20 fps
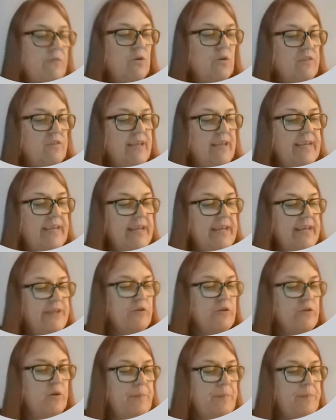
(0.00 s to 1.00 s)
for
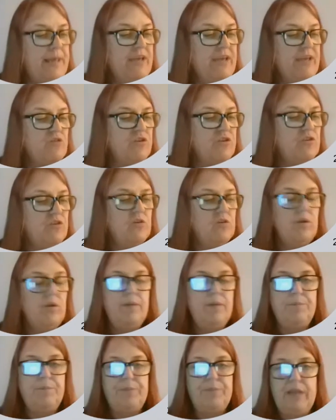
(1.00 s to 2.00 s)
psychiatric
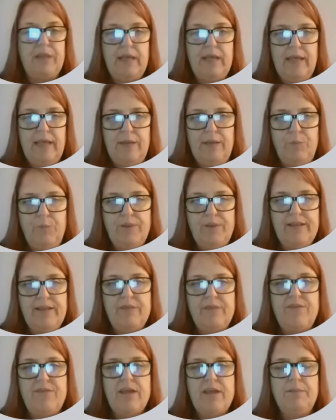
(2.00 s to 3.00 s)
patients within
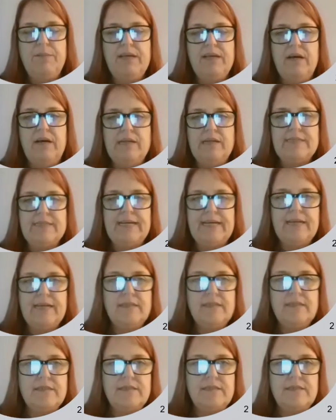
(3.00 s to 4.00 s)
a family
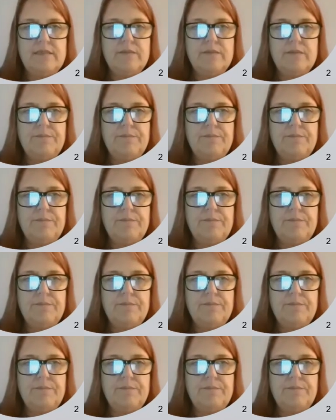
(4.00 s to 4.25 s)
context.